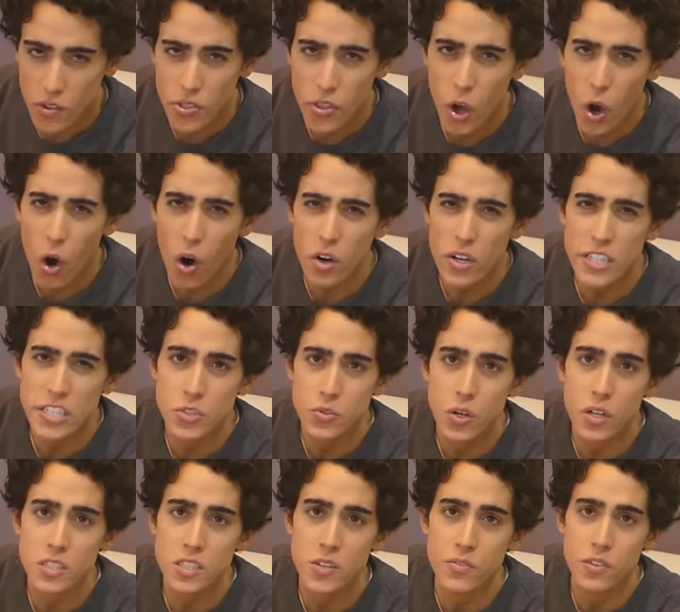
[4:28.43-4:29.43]
And the heart is
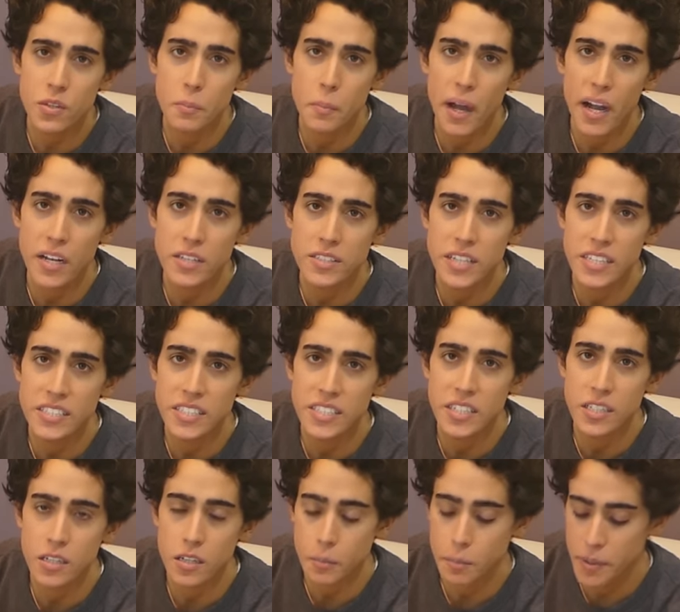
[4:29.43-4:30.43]
relatively mild
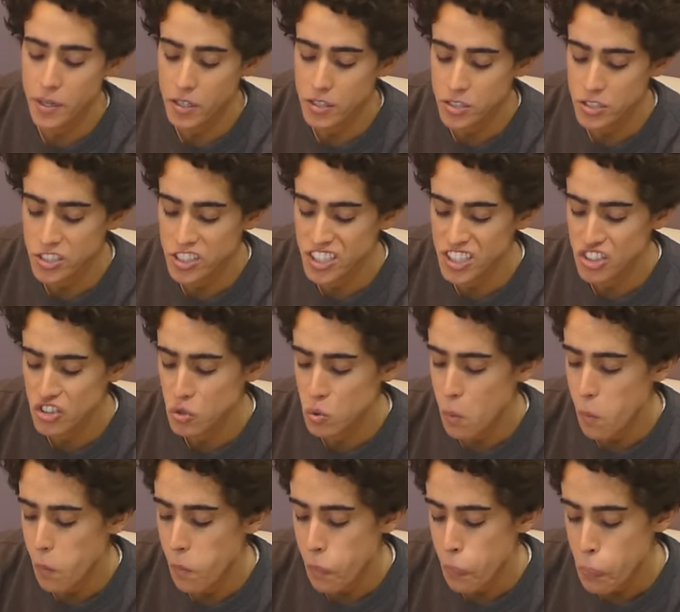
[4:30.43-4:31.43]
tasting in comparison too.